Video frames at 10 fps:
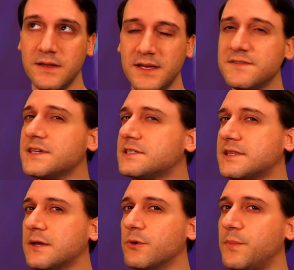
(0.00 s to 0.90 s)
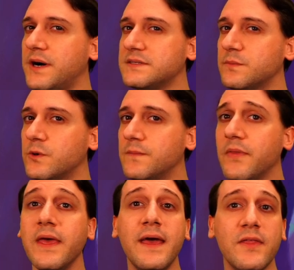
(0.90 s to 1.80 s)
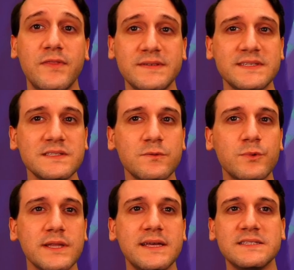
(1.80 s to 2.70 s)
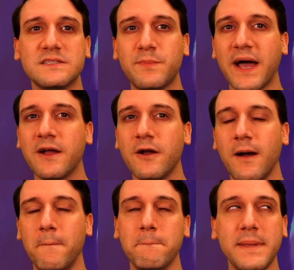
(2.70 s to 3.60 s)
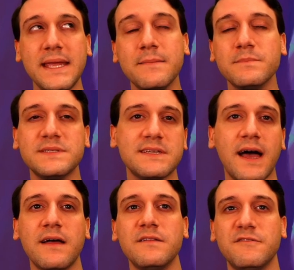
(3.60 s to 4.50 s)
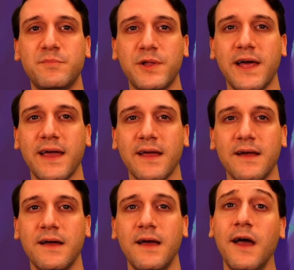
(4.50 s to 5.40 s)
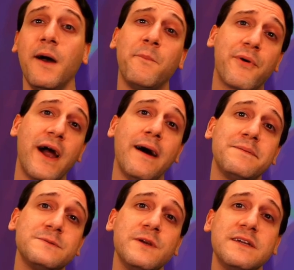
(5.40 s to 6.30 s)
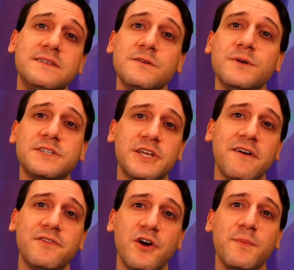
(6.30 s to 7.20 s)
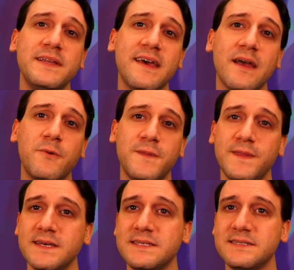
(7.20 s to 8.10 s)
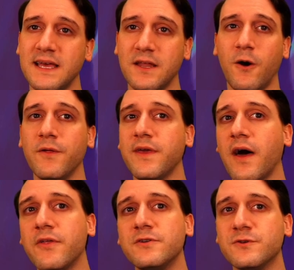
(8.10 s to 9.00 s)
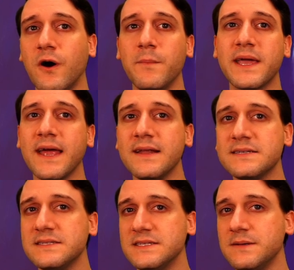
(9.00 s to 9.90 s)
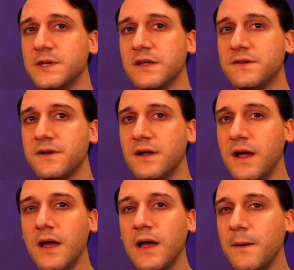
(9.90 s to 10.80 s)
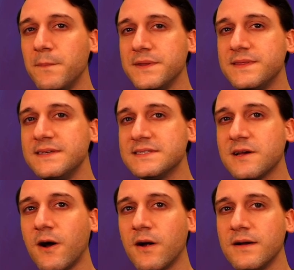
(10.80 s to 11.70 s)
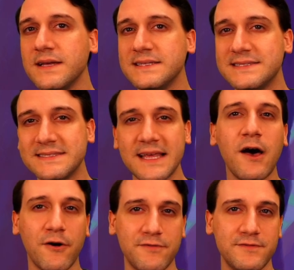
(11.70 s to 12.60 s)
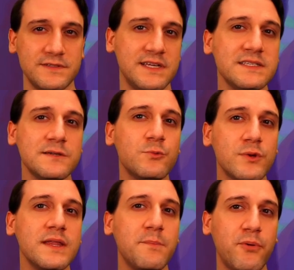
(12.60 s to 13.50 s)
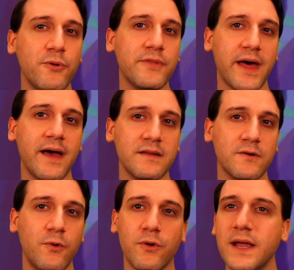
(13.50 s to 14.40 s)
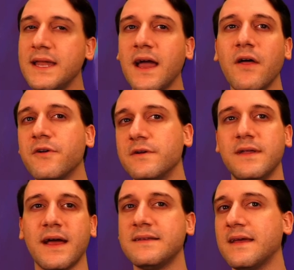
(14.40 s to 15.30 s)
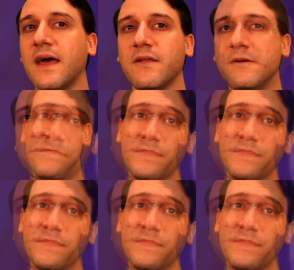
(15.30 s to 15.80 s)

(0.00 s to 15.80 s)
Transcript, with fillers: if such a thing were possible, this doesn't really inspire a meme style of play. Perhaps we could do a Chef Nomi deck with this and all the other draw mechanics in Demon Hunter, but this card itself doesn't really pull that or any other deck together.